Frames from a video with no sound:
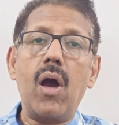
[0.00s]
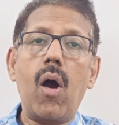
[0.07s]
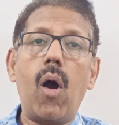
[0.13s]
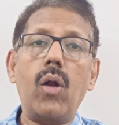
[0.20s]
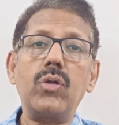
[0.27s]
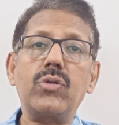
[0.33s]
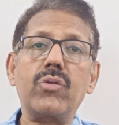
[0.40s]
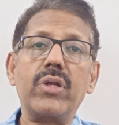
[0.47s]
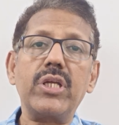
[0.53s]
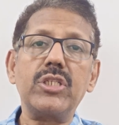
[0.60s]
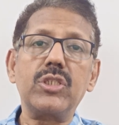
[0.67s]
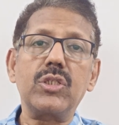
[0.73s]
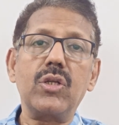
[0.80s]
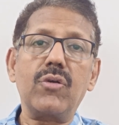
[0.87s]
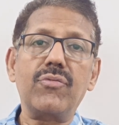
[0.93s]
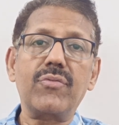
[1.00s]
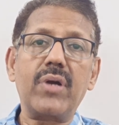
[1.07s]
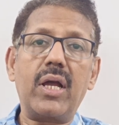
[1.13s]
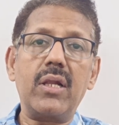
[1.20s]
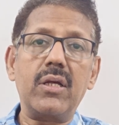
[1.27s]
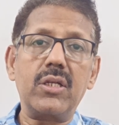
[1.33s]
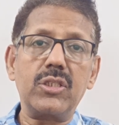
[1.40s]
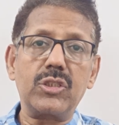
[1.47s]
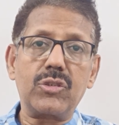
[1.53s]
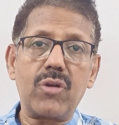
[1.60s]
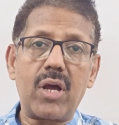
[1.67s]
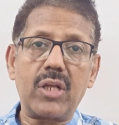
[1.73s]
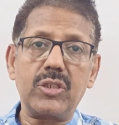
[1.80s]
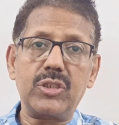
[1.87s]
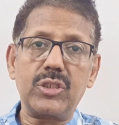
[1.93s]
alteration of color,
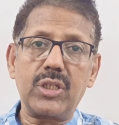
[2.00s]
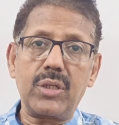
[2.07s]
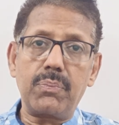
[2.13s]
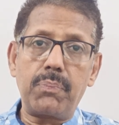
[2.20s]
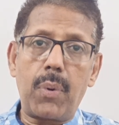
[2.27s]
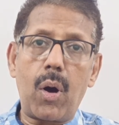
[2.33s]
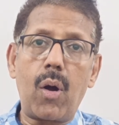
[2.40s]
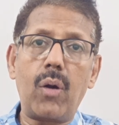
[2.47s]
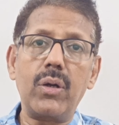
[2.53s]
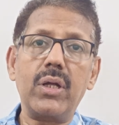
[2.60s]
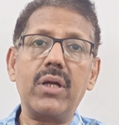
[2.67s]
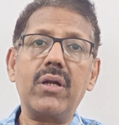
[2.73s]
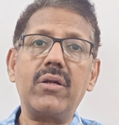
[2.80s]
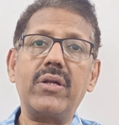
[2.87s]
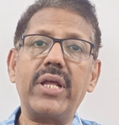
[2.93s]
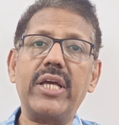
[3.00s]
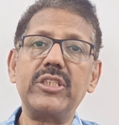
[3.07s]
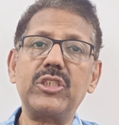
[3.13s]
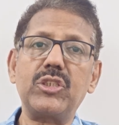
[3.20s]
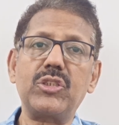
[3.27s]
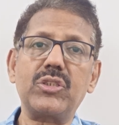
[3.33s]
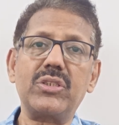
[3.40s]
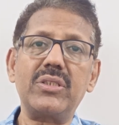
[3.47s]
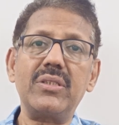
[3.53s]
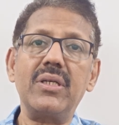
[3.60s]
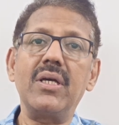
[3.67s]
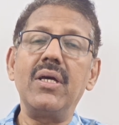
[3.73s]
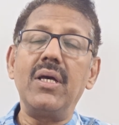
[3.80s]
structure, border, texture.